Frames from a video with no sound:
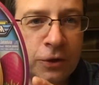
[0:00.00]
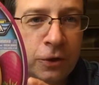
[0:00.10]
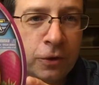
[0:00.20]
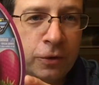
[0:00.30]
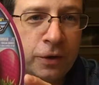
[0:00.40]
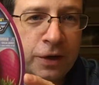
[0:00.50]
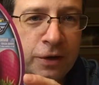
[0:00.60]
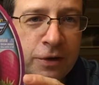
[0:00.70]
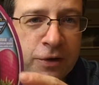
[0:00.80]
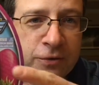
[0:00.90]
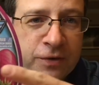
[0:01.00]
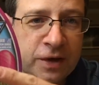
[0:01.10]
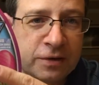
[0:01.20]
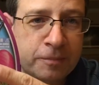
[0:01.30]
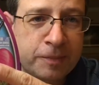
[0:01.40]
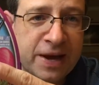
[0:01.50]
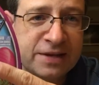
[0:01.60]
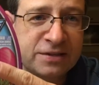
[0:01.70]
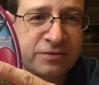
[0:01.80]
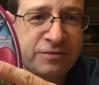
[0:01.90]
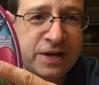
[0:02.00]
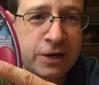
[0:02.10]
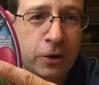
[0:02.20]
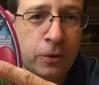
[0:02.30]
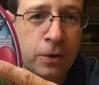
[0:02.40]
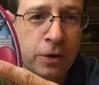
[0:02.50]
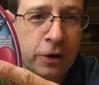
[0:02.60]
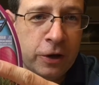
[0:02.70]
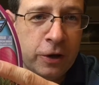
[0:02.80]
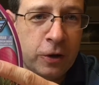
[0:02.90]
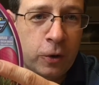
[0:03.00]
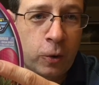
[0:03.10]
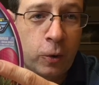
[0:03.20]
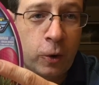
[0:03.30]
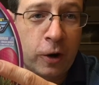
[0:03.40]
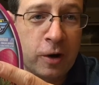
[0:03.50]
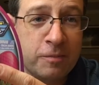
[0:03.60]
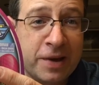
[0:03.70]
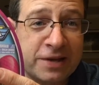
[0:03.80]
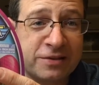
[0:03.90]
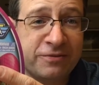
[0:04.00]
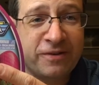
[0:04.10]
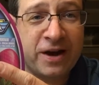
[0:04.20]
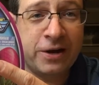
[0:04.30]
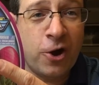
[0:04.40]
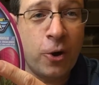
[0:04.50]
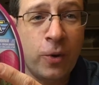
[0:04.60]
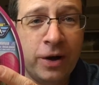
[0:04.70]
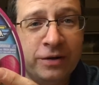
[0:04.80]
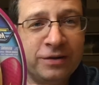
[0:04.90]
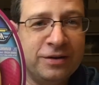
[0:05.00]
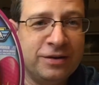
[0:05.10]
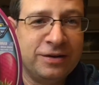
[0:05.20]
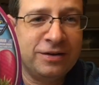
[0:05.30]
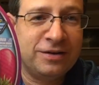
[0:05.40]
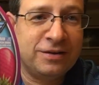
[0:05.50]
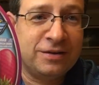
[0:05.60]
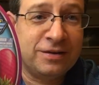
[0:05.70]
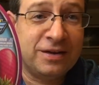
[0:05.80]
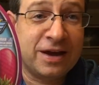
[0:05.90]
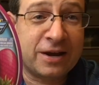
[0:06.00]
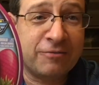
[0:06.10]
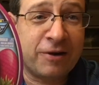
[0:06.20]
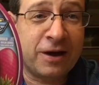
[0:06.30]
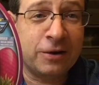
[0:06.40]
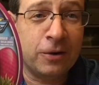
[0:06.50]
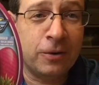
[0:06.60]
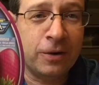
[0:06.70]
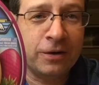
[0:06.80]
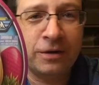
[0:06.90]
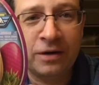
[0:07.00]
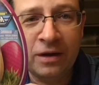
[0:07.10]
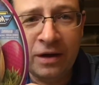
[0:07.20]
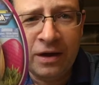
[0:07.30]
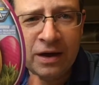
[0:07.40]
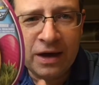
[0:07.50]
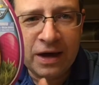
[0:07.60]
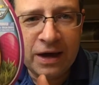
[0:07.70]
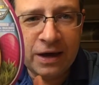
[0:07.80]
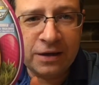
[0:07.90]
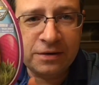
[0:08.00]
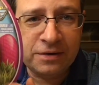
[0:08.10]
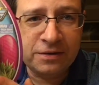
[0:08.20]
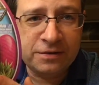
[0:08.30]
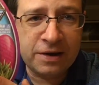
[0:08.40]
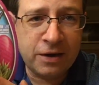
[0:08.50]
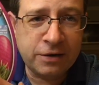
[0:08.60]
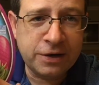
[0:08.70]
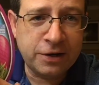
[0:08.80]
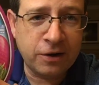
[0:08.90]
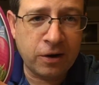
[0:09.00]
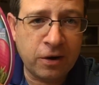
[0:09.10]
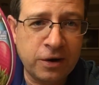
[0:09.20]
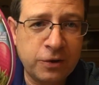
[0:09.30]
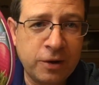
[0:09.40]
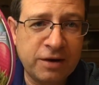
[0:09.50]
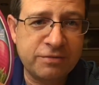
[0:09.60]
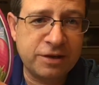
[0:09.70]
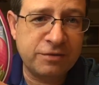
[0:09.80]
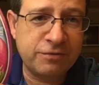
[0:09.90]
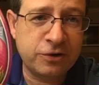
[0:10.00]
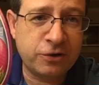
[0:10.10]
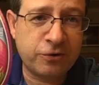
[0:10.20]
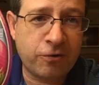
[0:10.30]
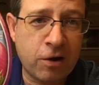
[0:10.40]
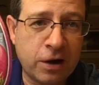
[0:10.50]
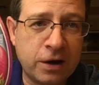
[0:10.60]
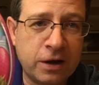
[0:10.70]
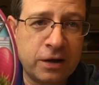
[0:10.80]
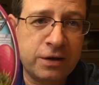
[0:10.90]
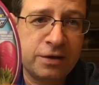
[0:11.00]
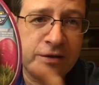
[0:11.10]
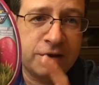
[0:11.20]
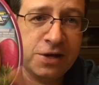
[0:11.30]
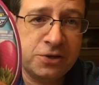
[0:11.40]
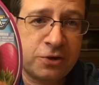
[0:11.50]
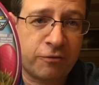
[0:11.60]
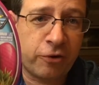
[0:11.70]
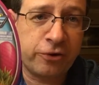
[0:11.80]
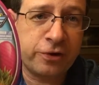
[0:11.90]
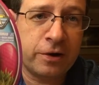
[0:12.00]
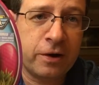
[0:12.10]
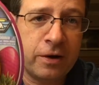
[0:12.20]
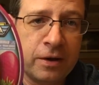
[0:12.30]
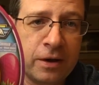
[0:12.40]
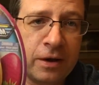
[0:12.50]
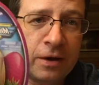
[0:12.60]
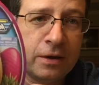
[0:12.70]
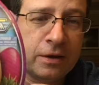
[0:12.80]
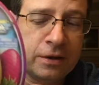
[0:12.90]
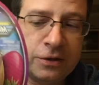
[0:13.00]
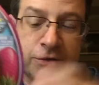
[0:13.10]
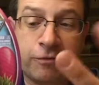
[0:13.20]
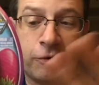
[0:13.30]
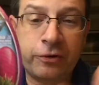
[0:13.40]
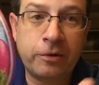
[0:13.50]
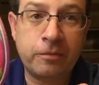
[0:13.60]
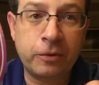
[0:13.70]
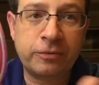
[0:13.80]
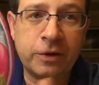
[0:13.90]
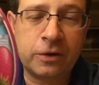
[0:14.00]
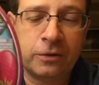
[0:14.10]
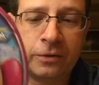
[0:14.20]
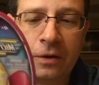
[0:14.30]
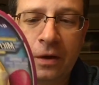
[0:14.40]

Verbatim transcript: So here you've got the Pacifino or Pacifino. Heck if I know. And down here you have the adventure truck, Easter version. Easter version of both vehicles.